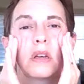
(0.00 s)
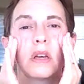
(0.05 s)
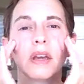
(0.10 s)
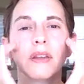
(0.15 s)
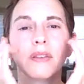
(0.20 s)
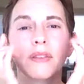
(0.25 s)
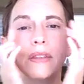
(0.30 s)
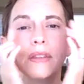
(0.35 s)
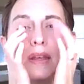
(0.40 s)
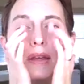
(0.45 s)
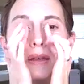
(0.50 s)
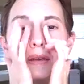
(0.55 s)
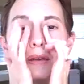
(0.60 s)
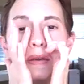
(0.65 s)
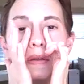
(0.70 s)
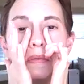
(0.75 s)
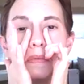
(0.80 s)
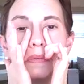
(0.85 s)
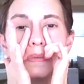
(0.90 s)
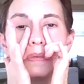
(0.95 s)
And then
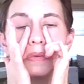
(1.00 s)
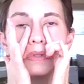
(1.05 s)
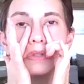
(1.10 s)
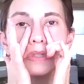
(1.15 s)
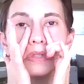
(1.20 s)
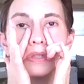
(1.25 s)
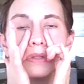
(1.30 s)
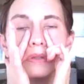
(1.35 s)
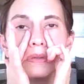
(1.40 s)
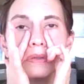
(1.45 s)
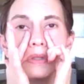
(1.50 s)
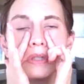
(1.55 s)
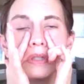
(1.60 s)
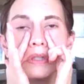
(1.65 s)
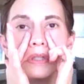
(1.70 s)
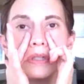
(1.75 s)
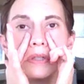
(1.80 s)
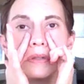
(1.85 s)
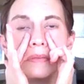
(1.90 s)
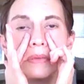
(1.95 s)
we'll do a
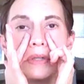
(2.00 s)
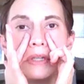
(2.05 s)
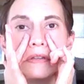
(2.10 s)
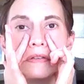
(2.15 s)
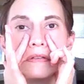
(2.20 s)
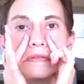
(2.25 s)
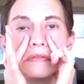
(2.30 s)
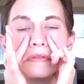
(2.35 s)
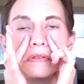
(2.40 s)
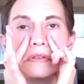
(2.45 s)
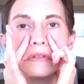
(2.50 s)
little bit of